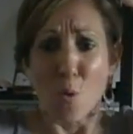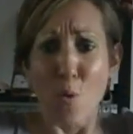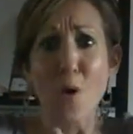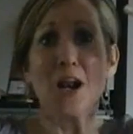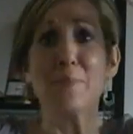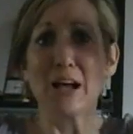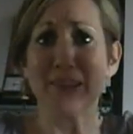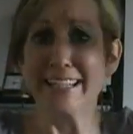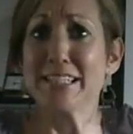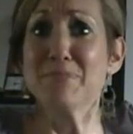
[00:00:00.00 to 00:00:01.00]
what
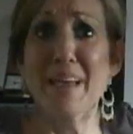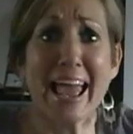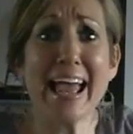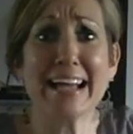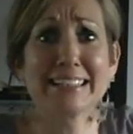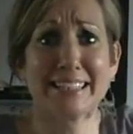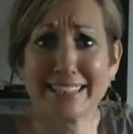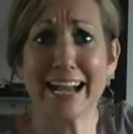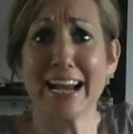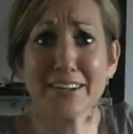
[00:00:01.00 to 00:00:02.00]
about the demand
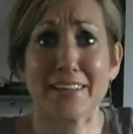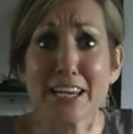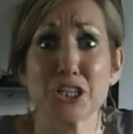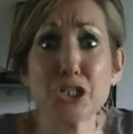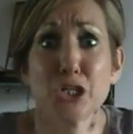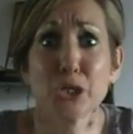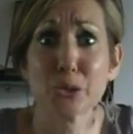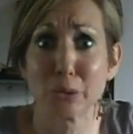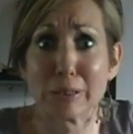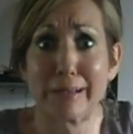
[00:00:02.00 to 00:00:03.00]
side of the
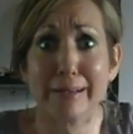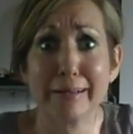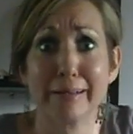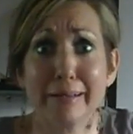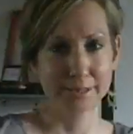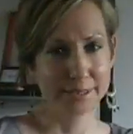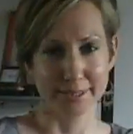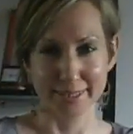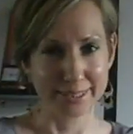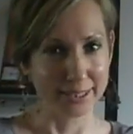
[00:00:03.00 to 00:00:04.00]
issue?
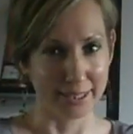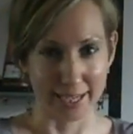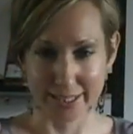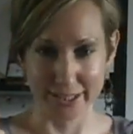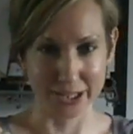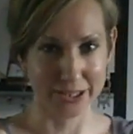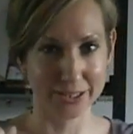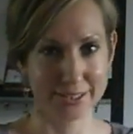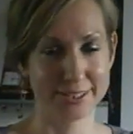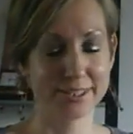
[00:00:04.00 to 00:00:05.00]

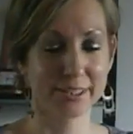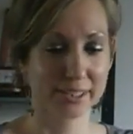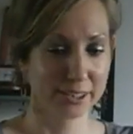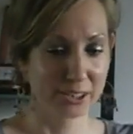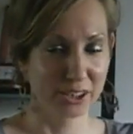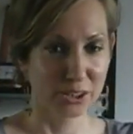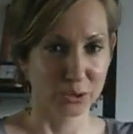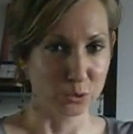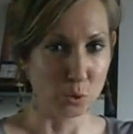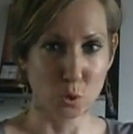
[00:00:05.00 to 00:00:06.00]
Collectors.
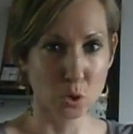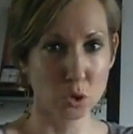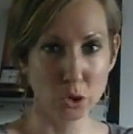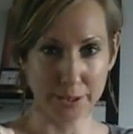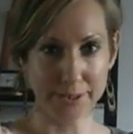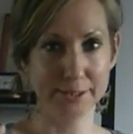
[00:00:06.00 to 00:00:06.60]
Ooh.